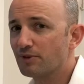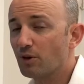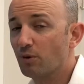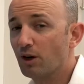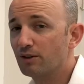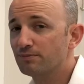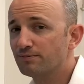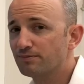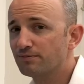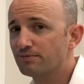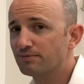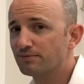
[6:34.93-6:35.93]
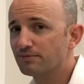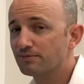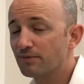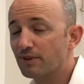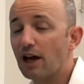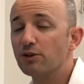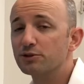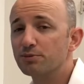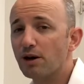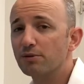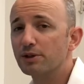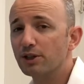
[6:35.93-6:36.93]
Well, that was
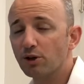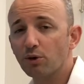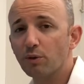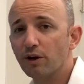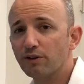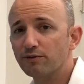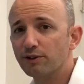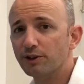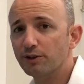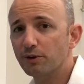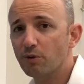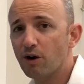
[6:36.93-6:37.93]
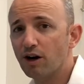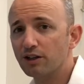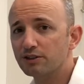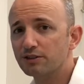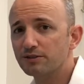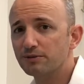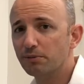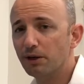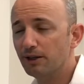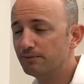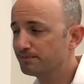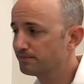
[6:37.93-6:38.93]
probably a little weird for you to watch,
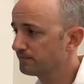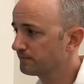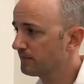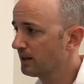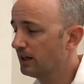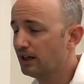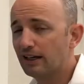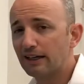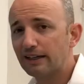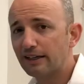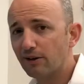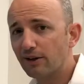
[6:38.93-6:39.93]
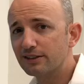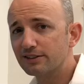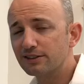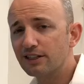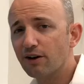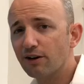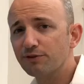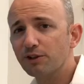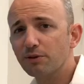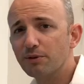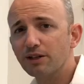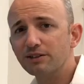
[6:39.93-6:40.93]
but you know, that's just how I feel
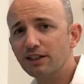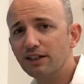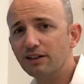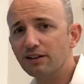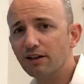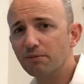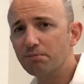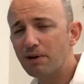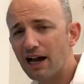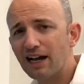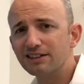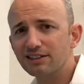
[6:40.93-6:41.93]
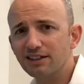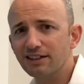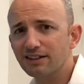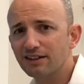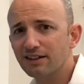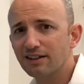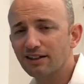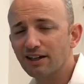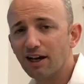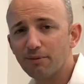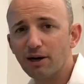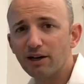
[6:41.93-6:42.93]
about teeth. I'm passionate
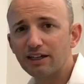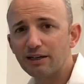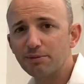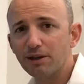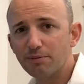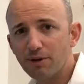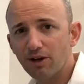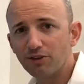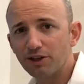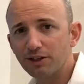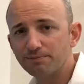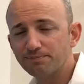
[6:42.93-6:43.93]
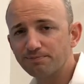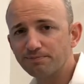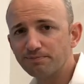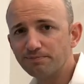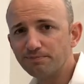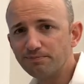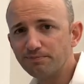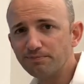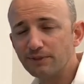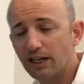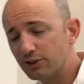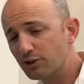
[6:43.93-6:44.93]
about keeping them healthy.
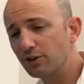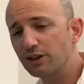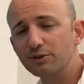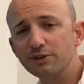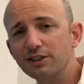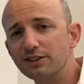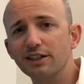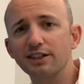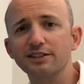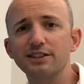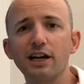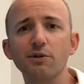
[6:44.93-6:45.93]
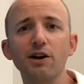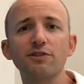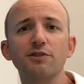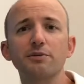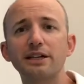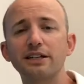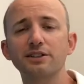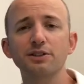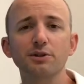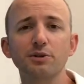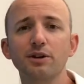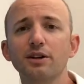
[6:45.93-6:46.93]
And truly, it was just a segue for me
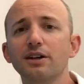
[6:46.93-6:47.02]
to